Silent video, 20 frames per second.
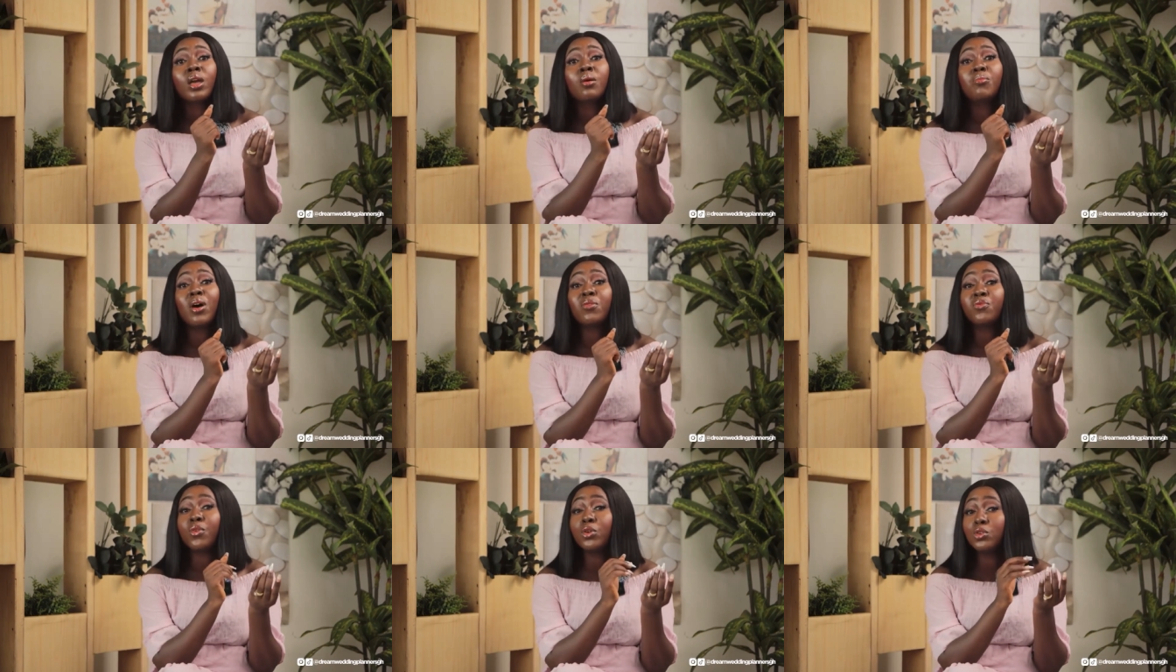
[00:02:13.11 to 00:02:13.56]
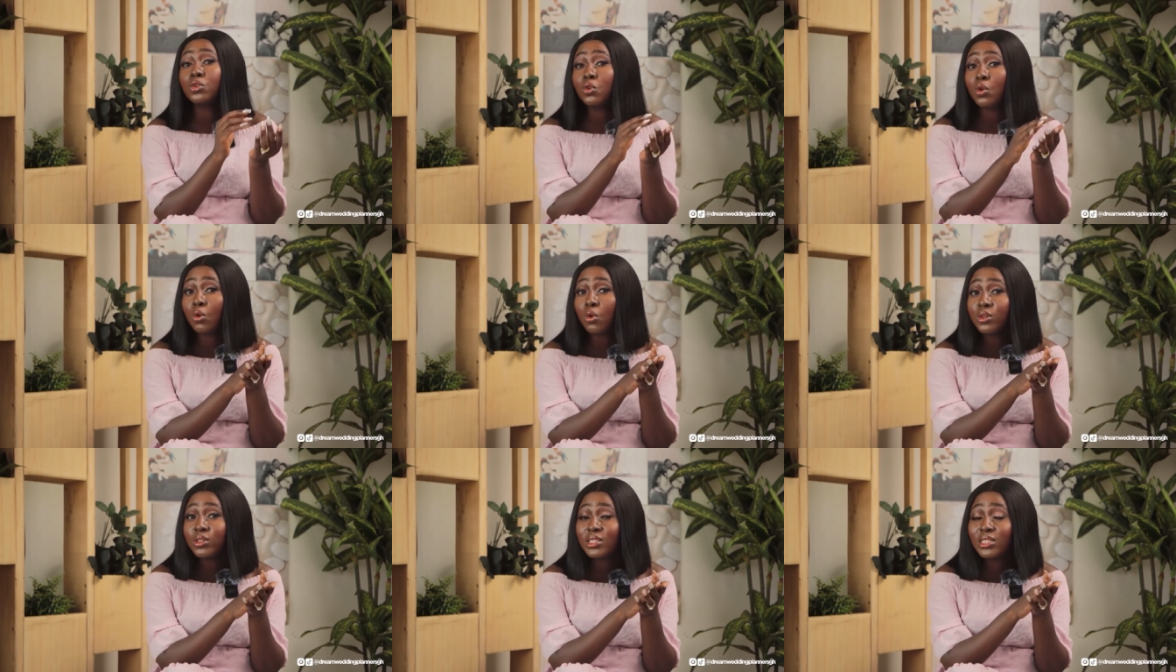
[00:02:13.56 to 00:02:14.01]
But for
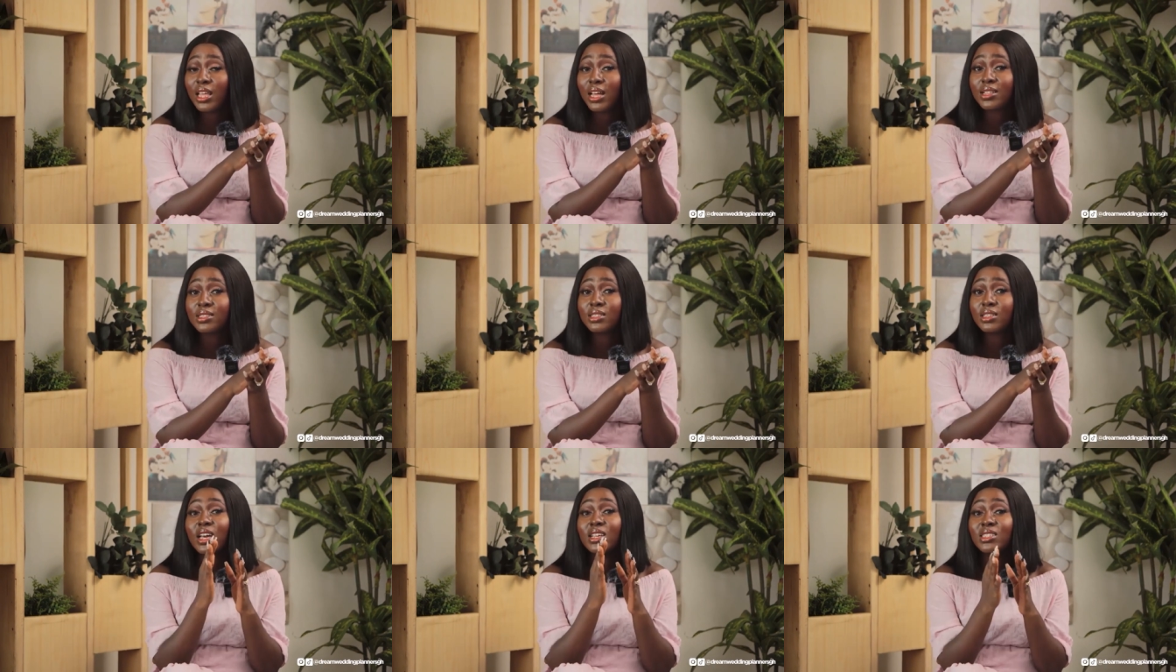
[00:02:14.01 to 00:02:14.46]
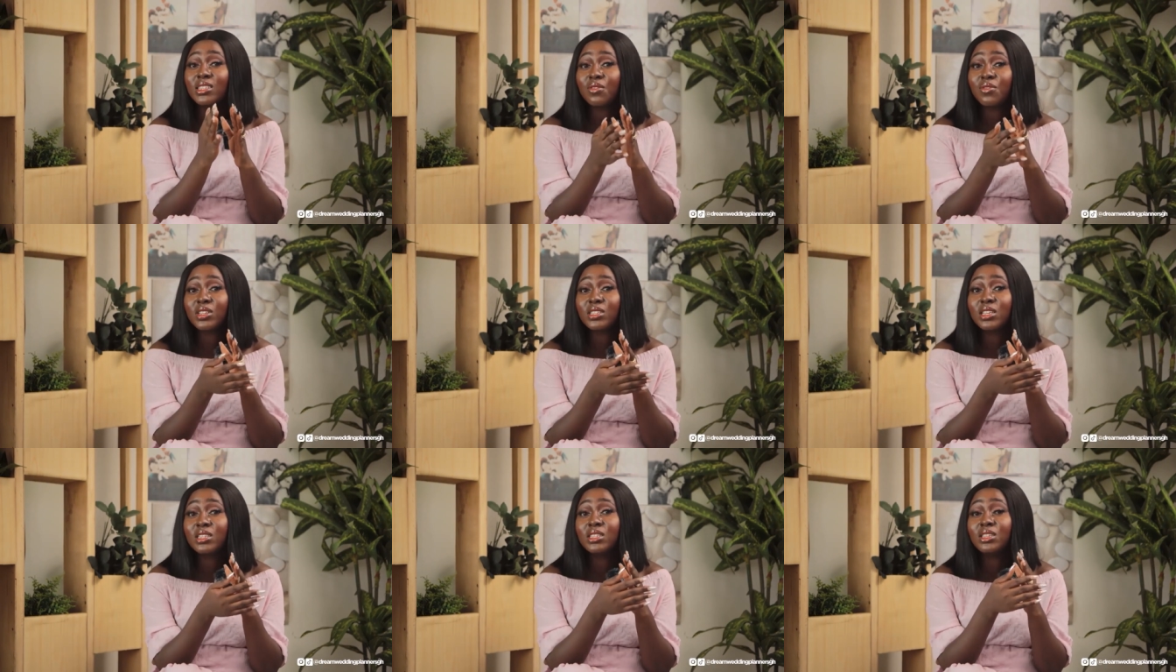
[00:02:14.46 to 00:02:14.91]
those that their
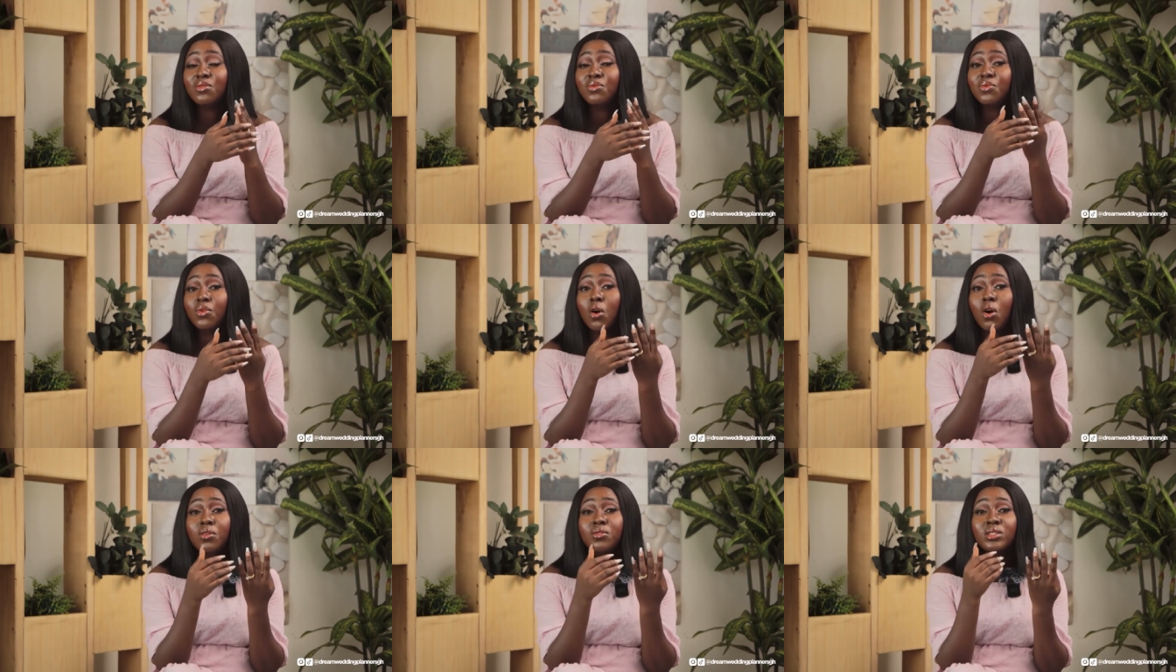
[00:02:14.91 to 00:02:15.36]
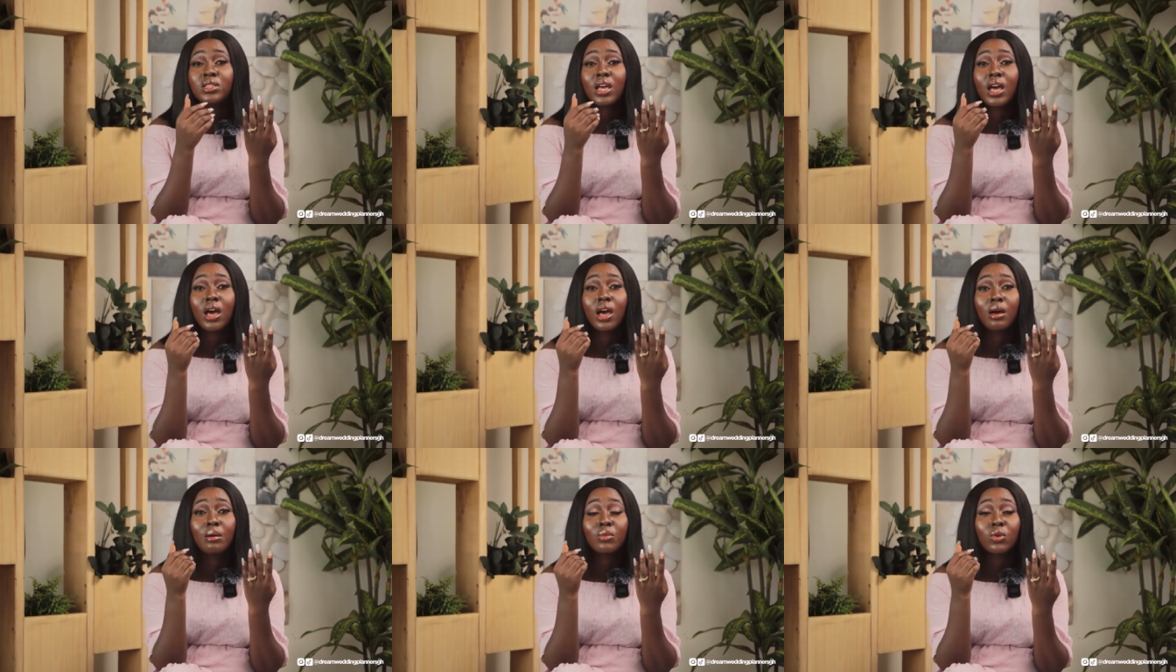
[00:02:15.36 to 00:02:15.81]
services involves
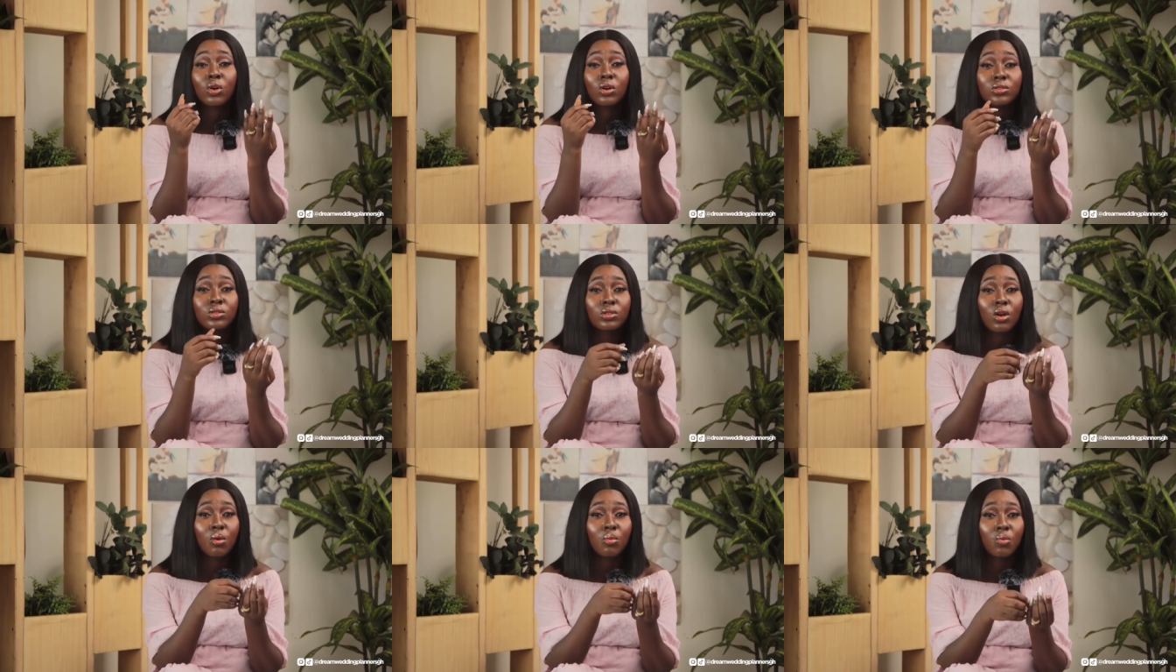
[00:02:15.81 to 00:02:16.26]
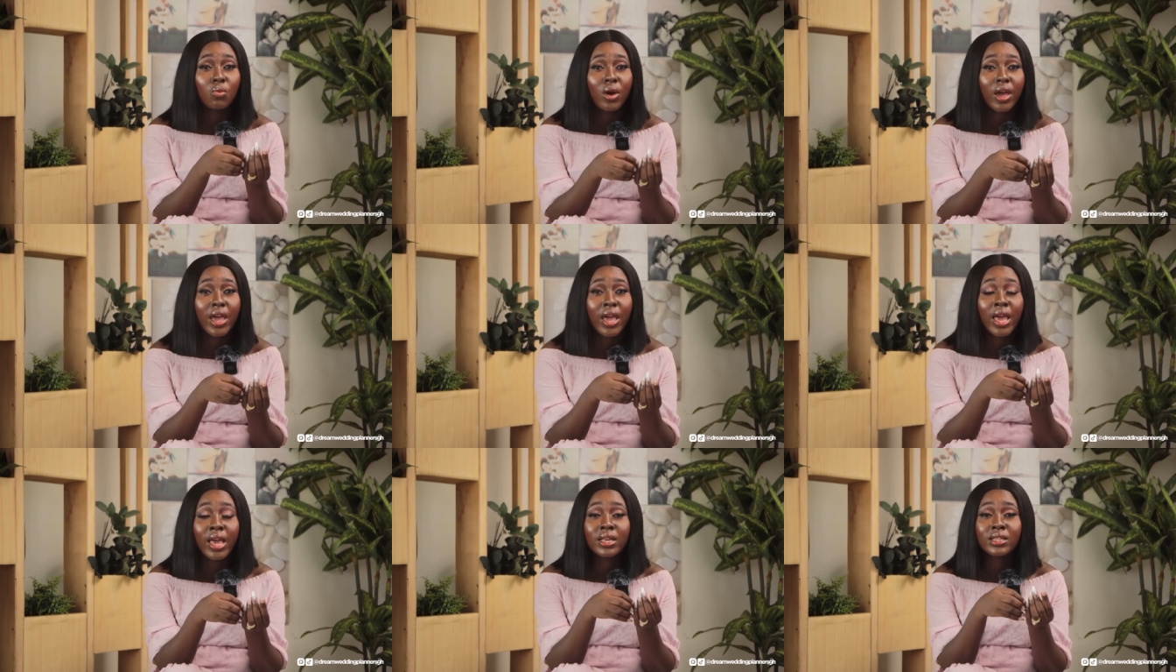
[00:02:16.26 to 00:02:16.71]
um, custom
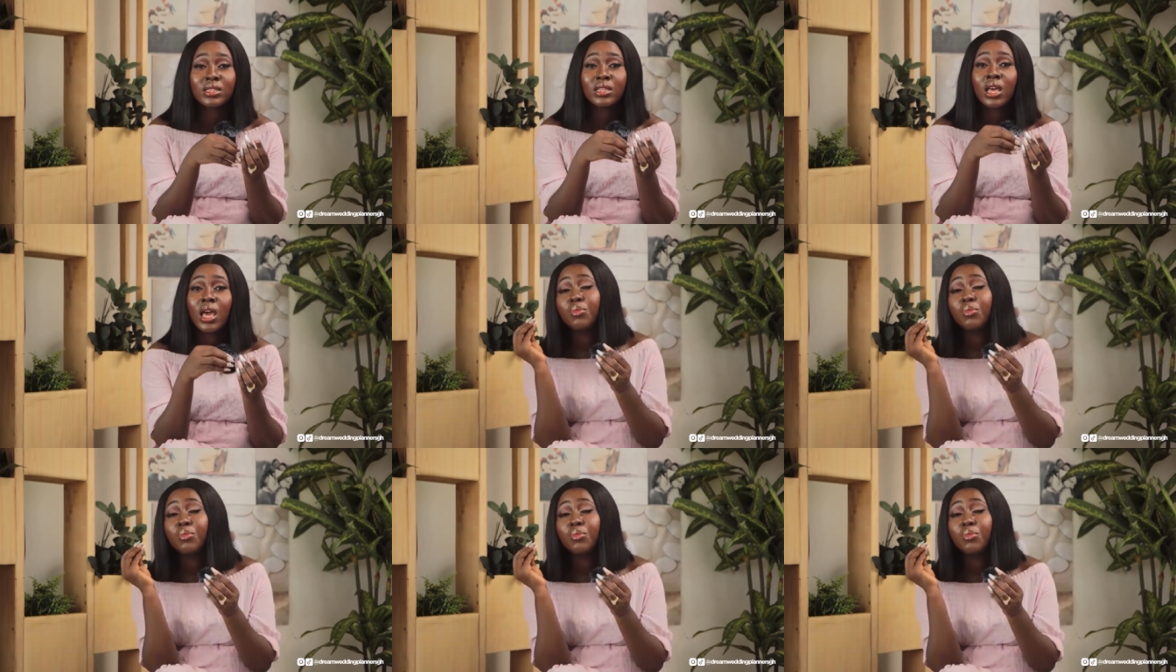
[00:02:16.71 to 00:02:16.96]
wares,